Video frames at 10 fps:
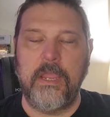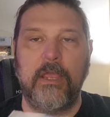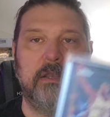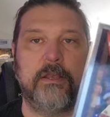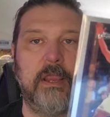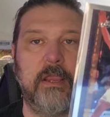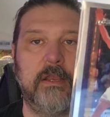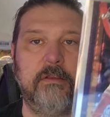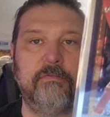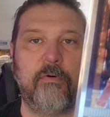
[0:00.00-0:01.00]
Derek
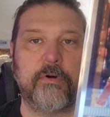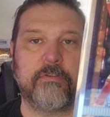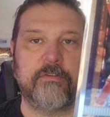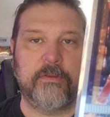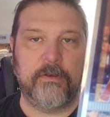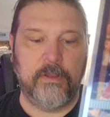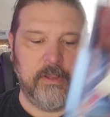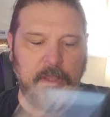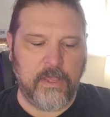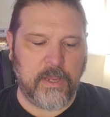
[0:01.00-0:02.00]
Anderson,
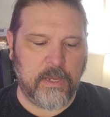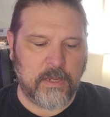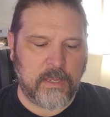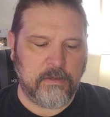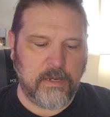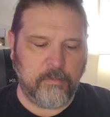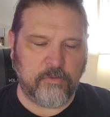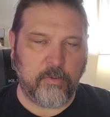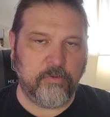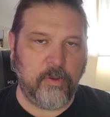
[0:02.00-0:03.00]
and
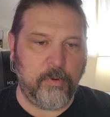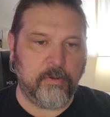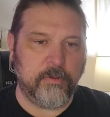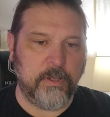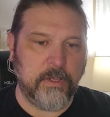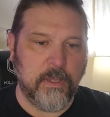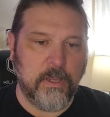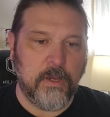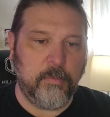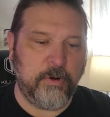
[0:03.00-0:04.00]
Danny Fortson.
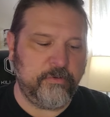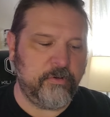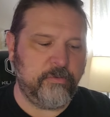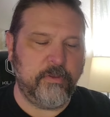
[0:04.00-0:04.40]
Again,